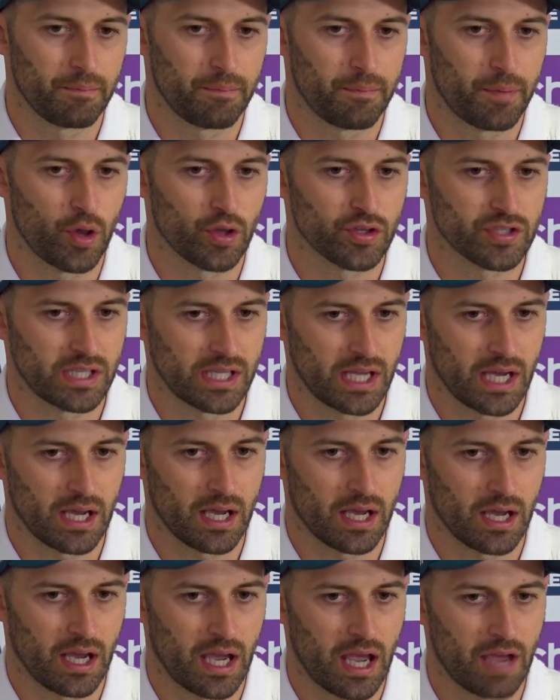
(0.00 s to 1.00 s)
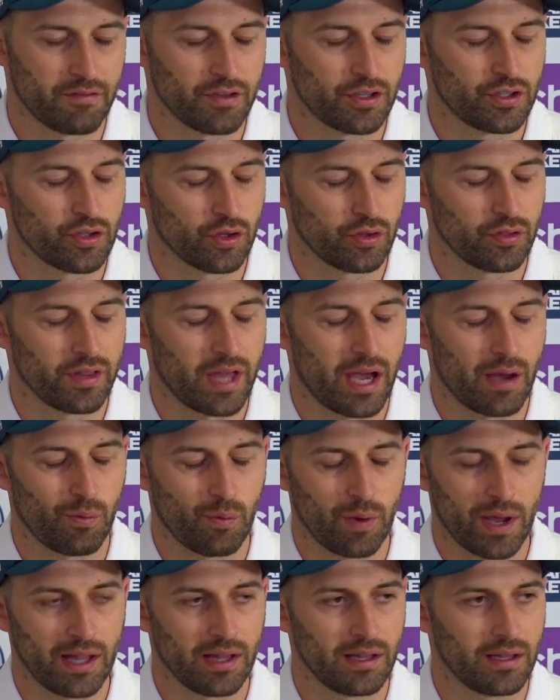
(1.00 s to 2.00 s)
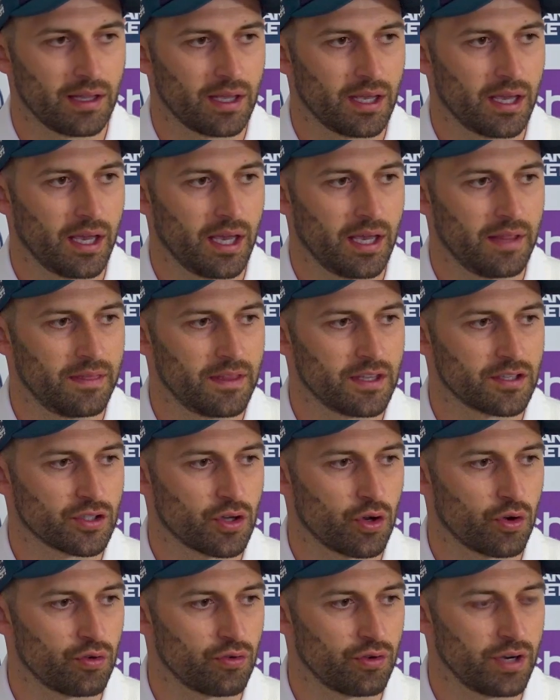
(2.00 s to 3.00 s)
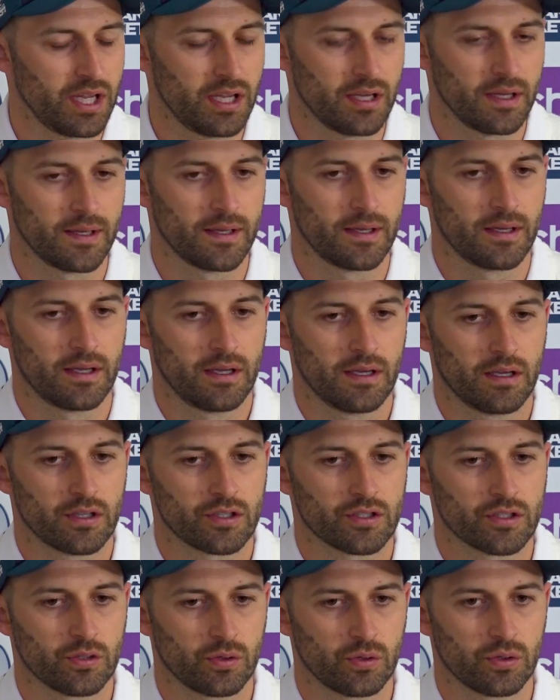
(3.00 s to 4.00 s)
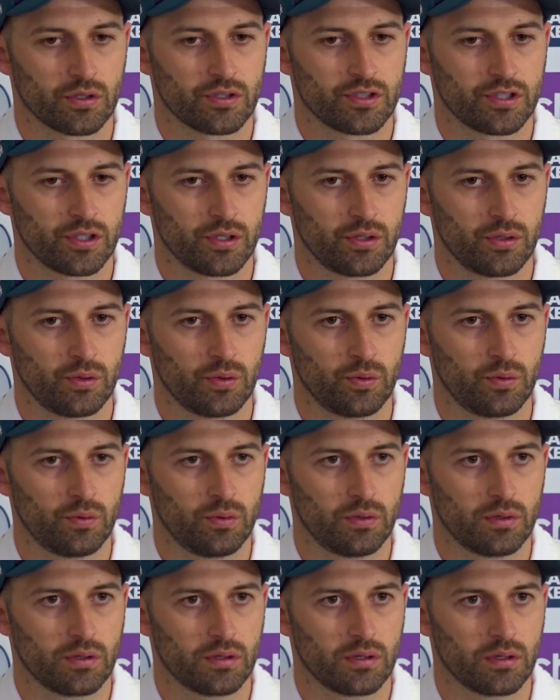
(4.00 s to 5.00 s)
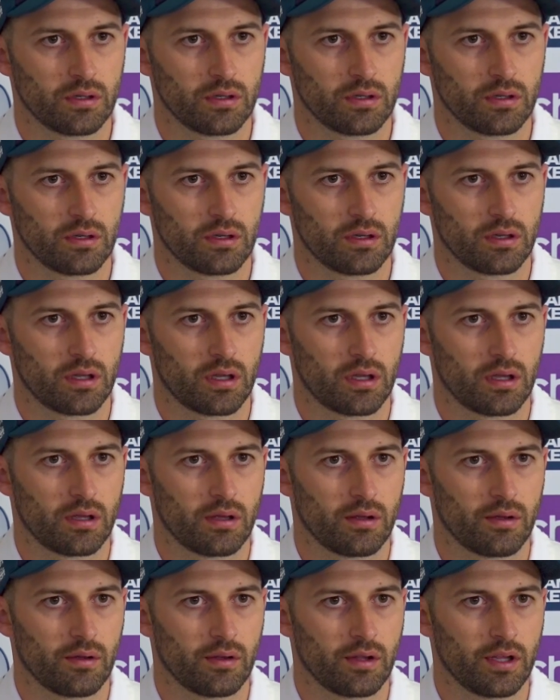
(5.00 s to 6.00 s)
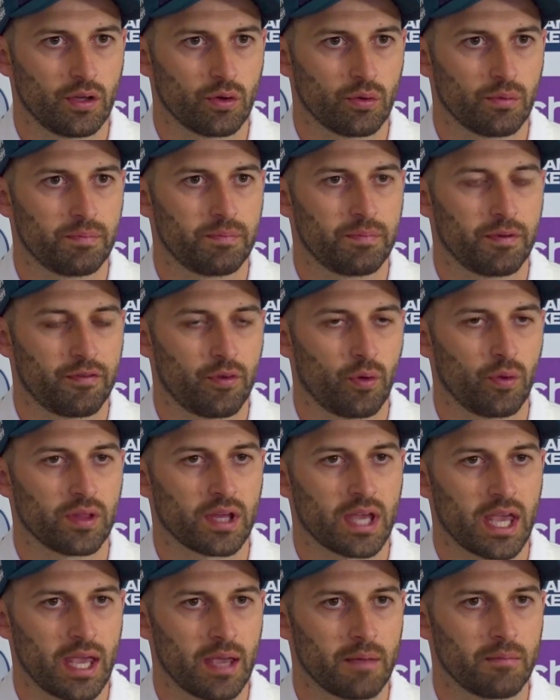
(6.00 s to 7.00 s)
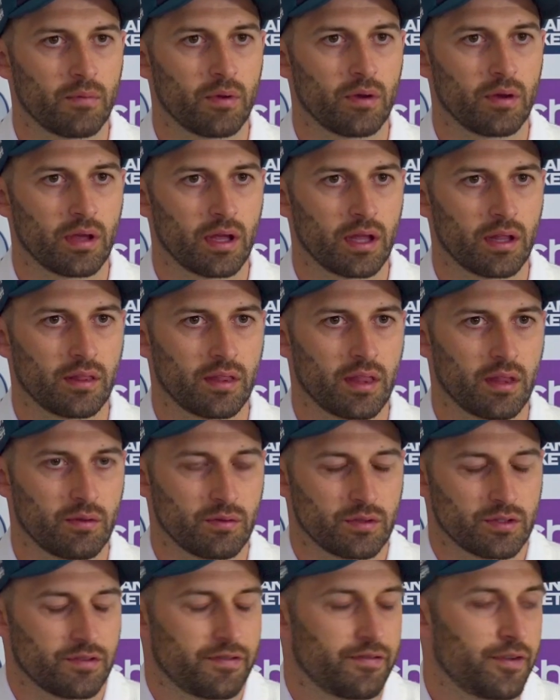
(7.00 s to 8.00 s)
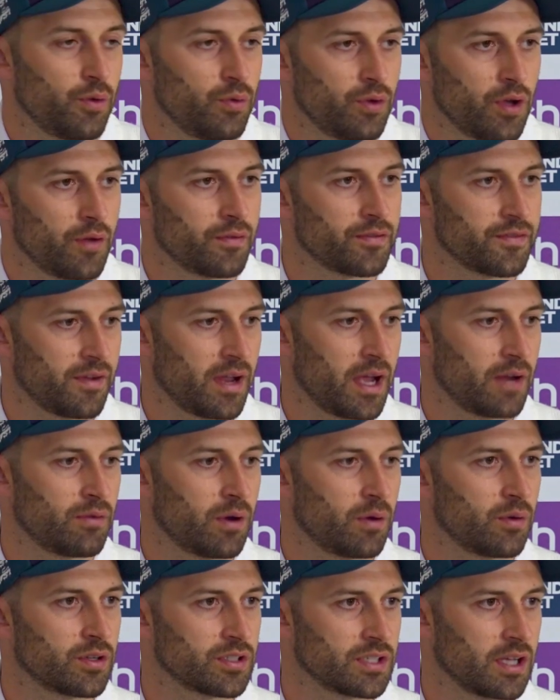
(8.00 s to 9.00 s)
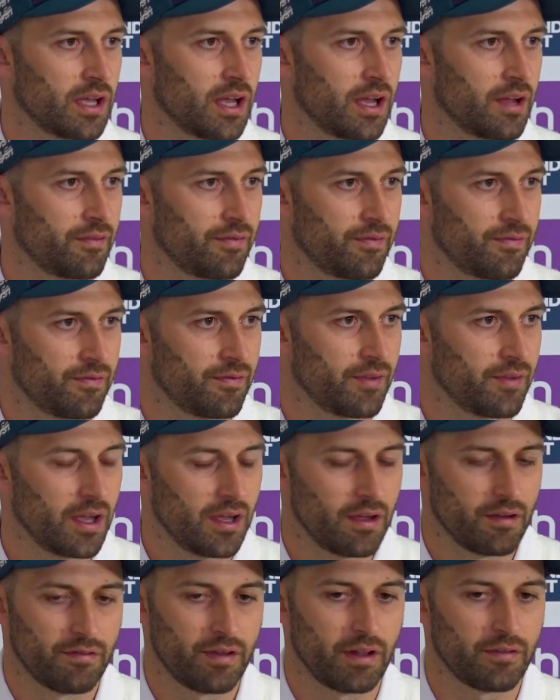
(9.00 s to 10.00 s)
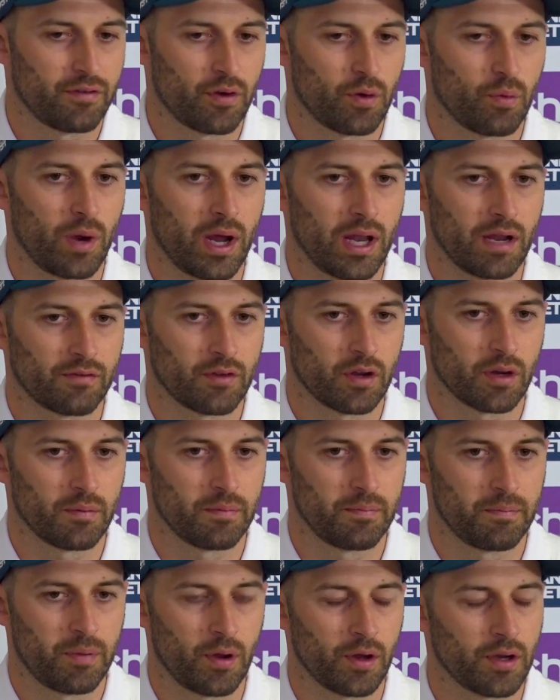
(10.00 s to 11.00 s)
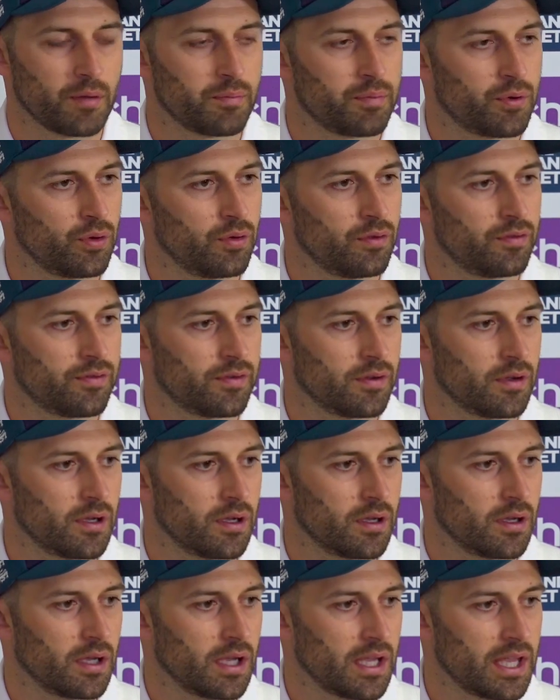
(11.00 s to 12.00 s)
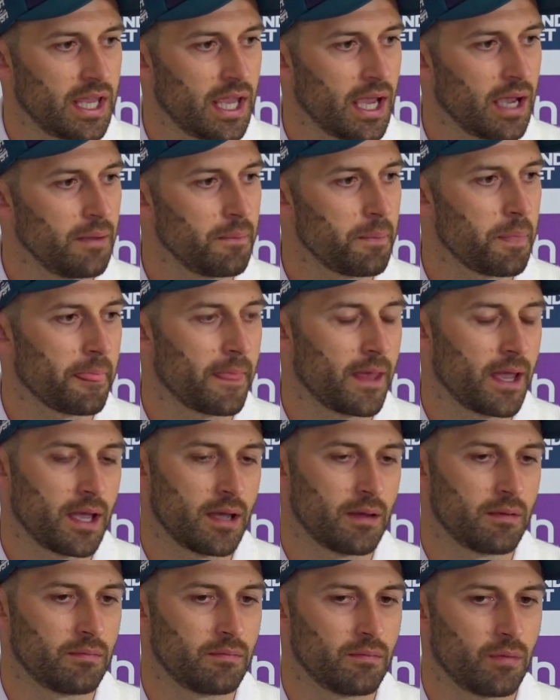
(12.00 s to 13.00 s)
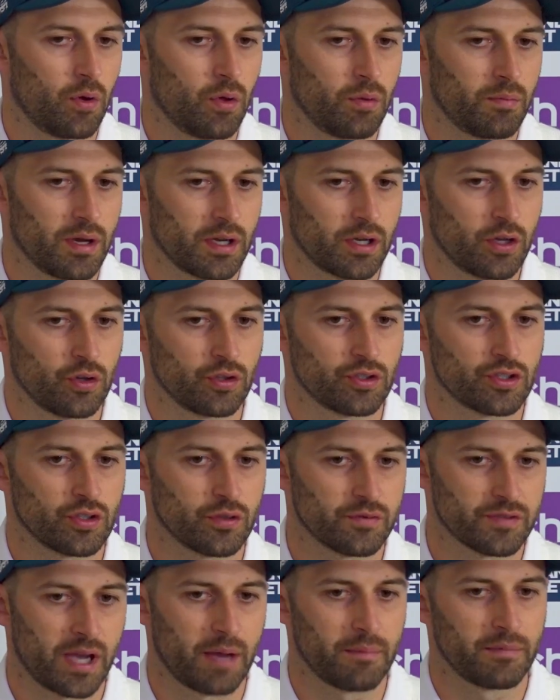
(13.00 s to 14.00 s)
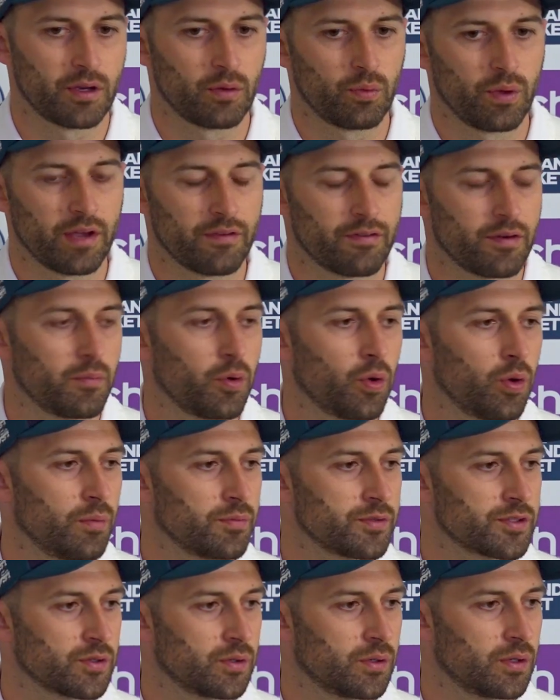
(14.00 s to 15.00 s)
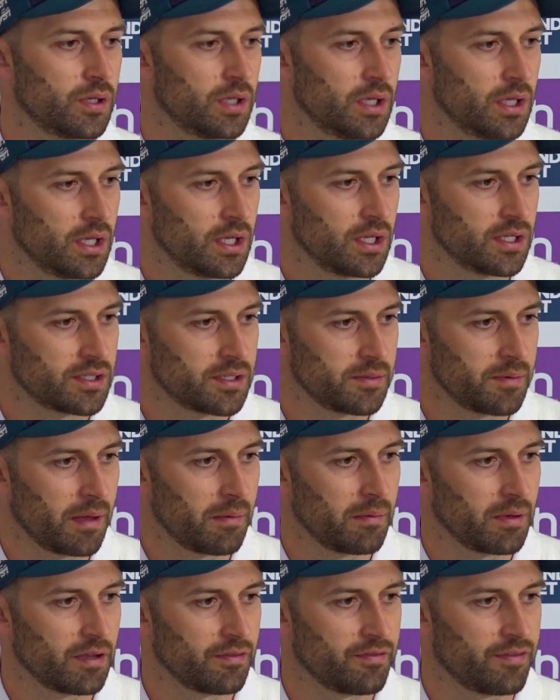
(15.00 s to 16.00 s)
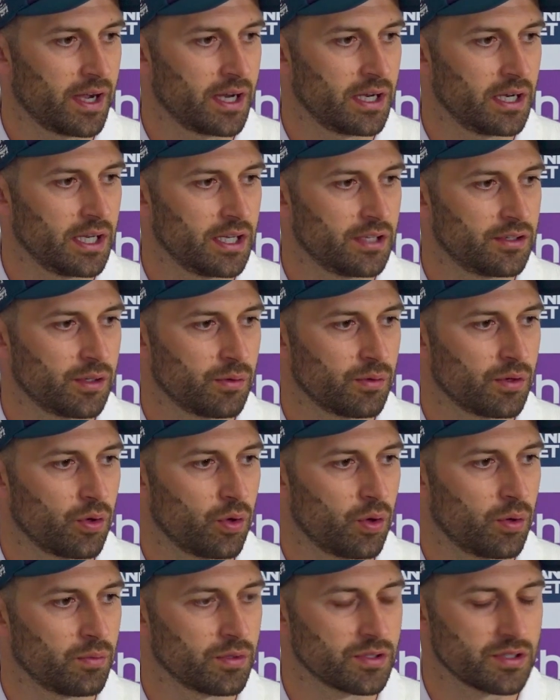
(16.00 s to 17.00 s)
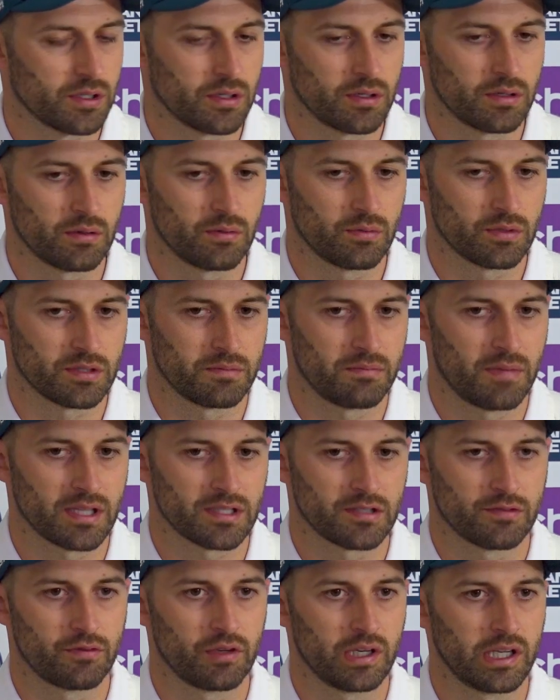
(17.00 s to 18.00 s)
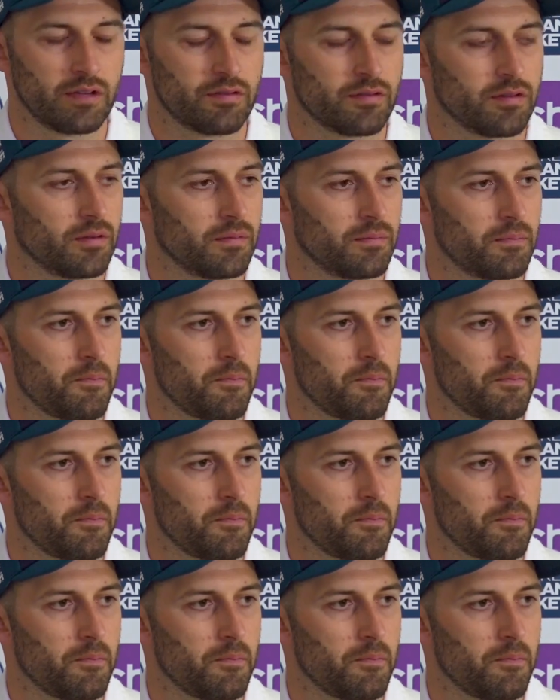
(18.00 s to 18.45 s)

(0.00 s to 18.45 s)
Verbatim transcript: personally I haven't done that well in this country. So to, before the game, there was a few nerves flying around because I've felt for a while I've got a point to prove here. All my good stuff's happened away from home, so to be able to finally do it at home was a massive relief.